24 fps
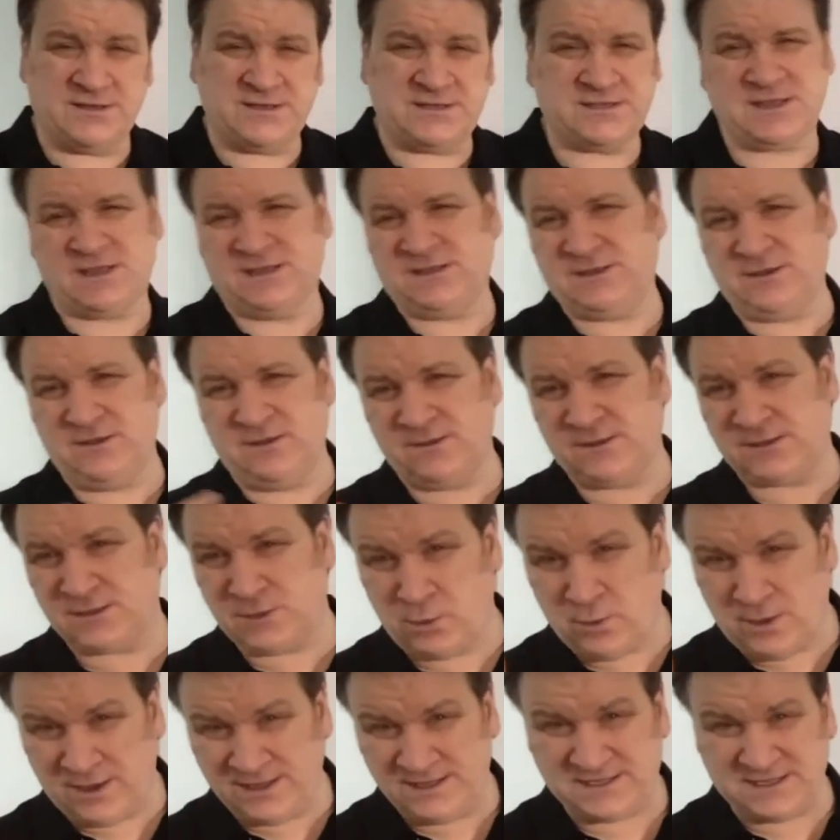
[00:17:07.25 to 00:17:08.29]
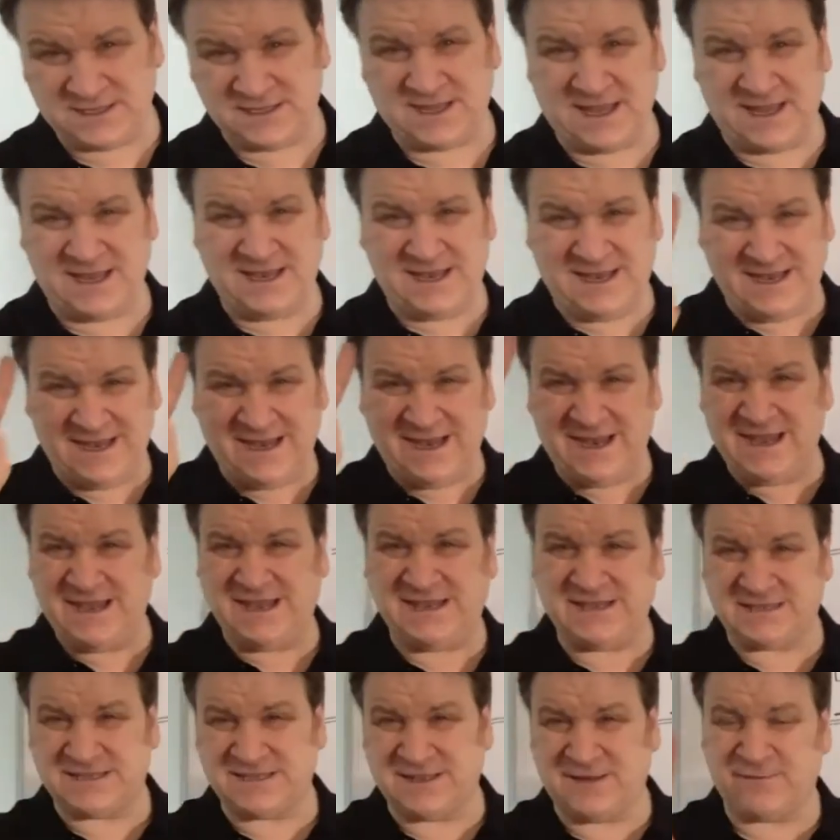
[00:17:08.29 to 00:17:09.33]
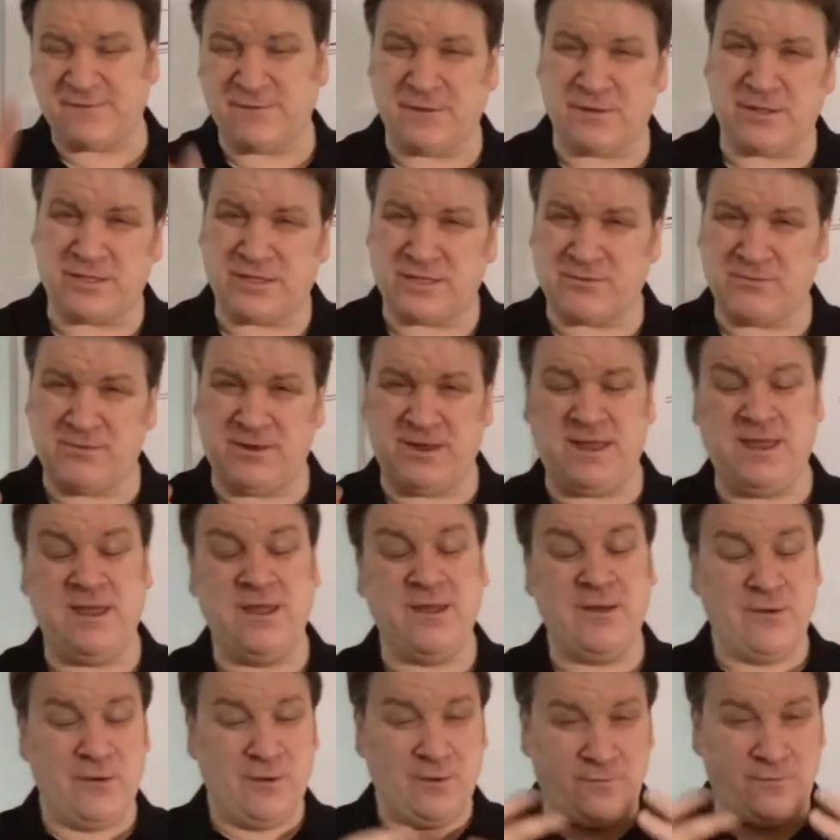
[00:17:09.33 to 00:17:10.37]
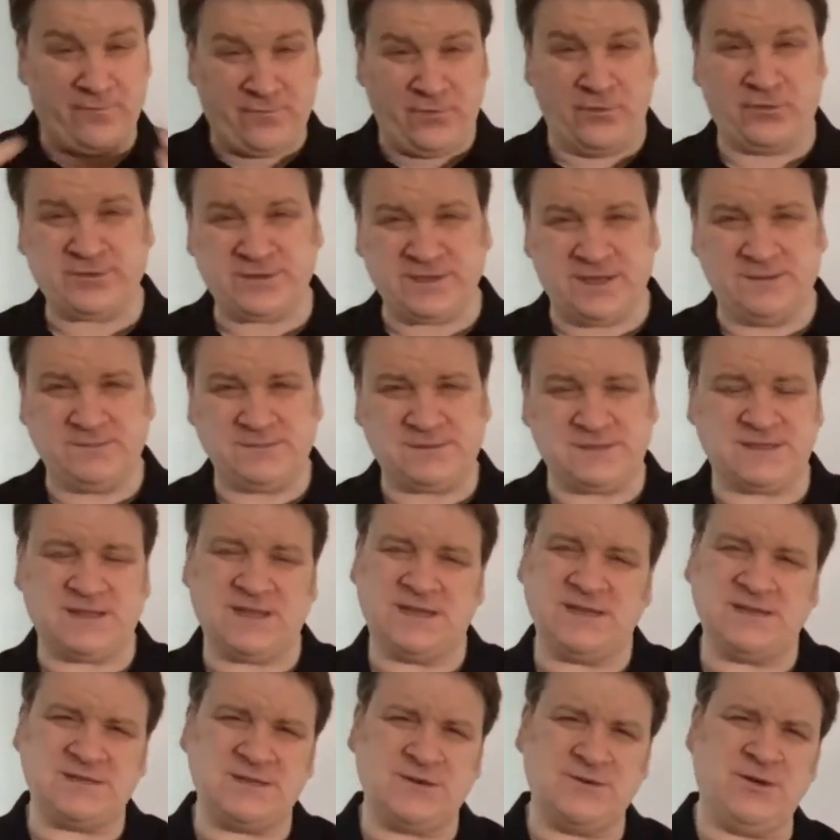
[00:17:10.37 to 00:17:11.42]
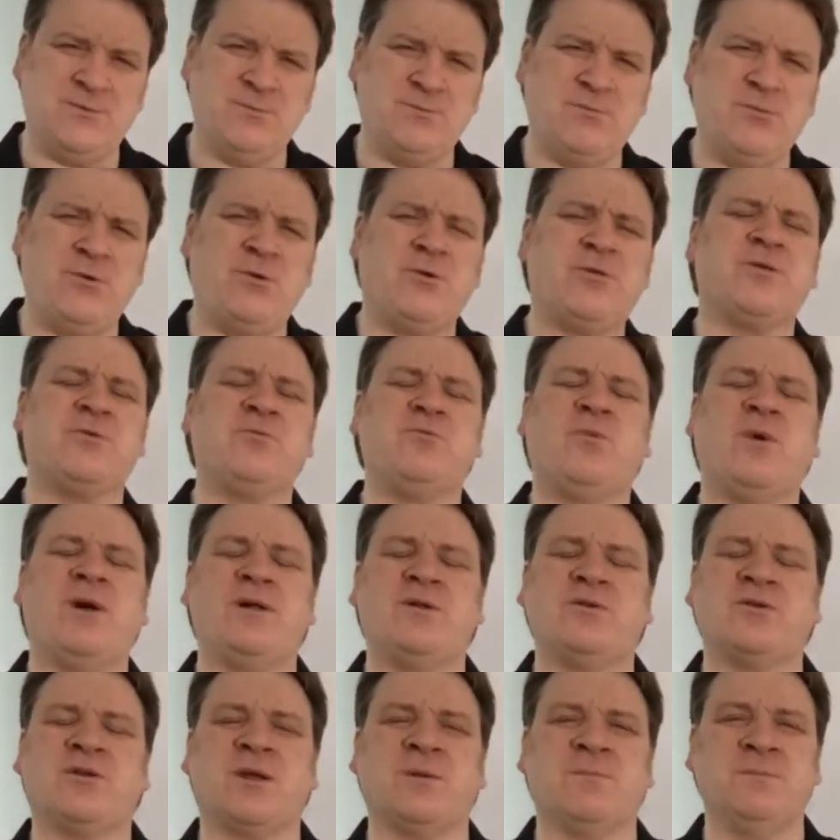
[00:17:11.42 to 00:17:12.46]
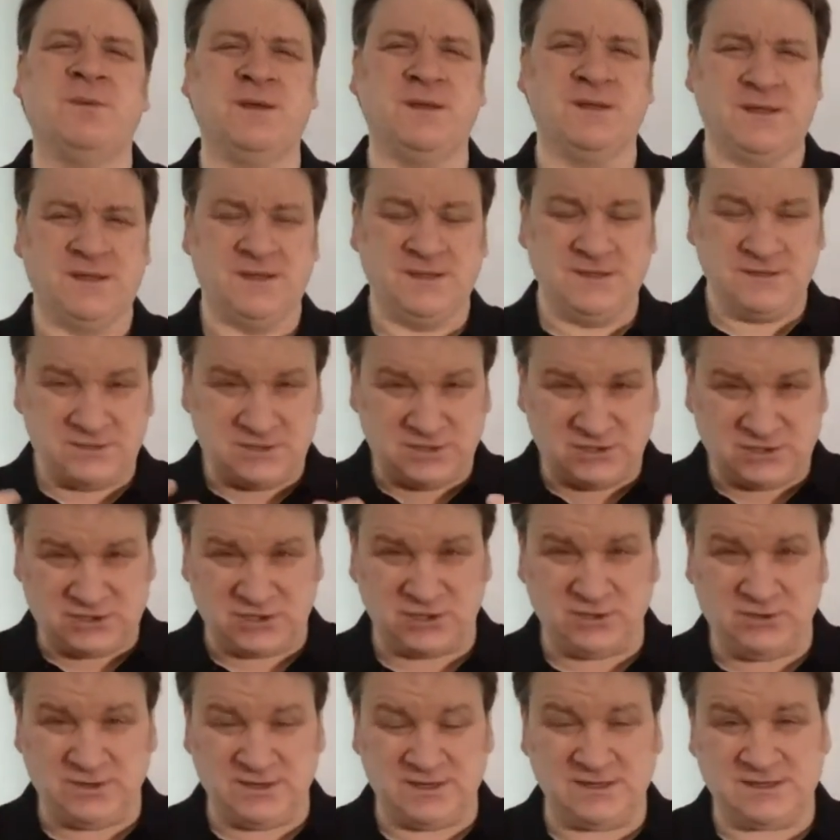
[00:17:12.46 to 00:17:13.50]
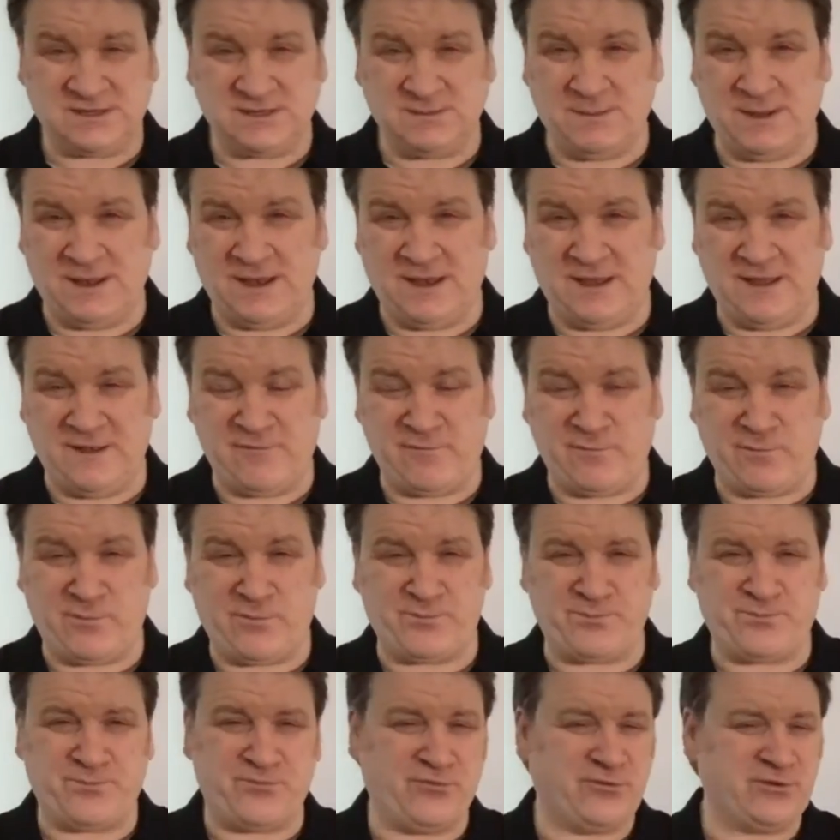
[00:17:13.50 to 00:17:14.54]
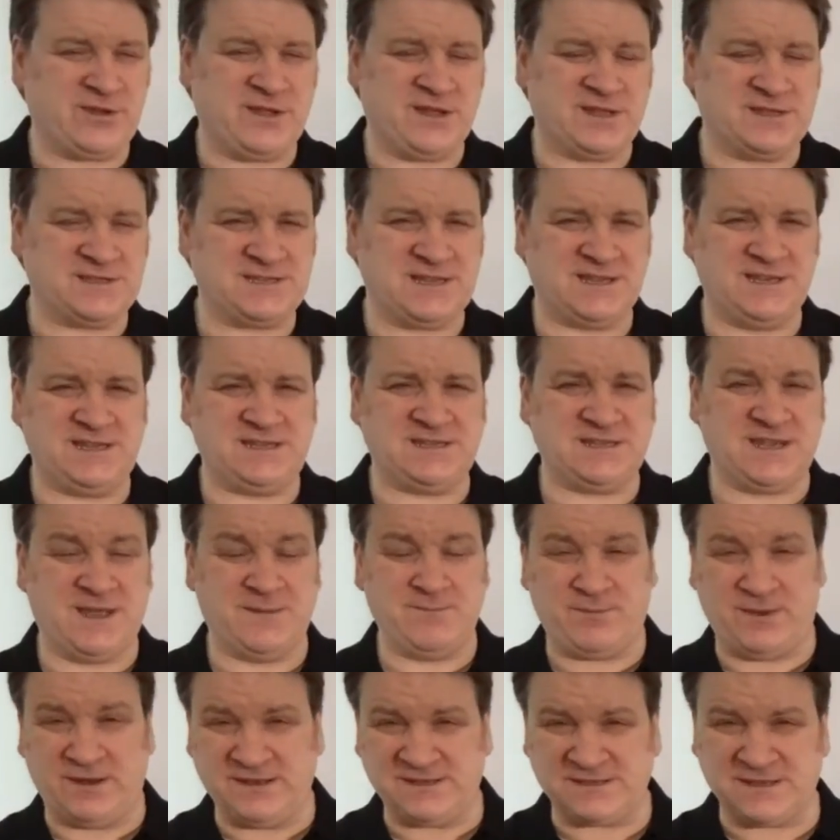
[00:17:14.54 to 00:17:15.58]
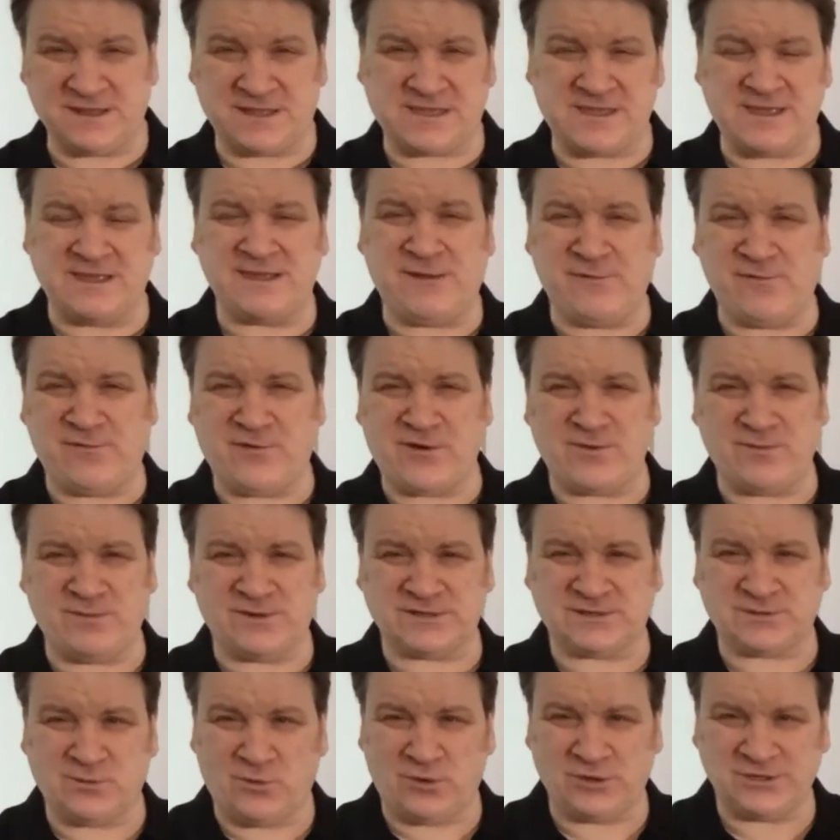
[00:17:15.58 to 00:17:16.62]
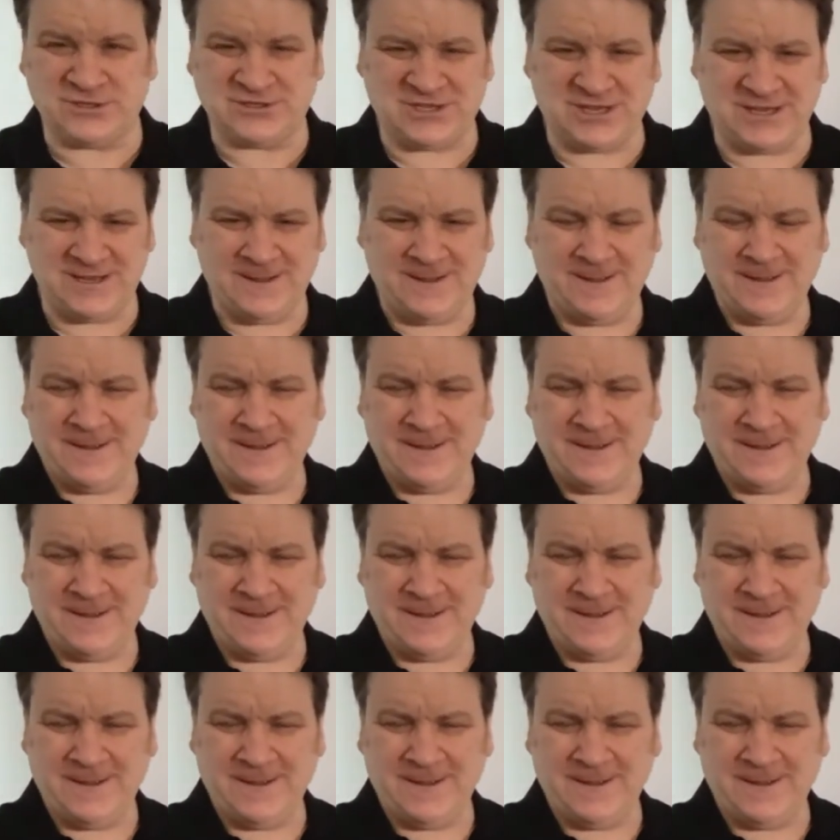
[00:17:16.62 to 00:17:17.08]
I do them twice a day at least, if not three or four times a day. So you're more than welcome to tune in to my live broadcast anytime. But listen, thank you very much for watching.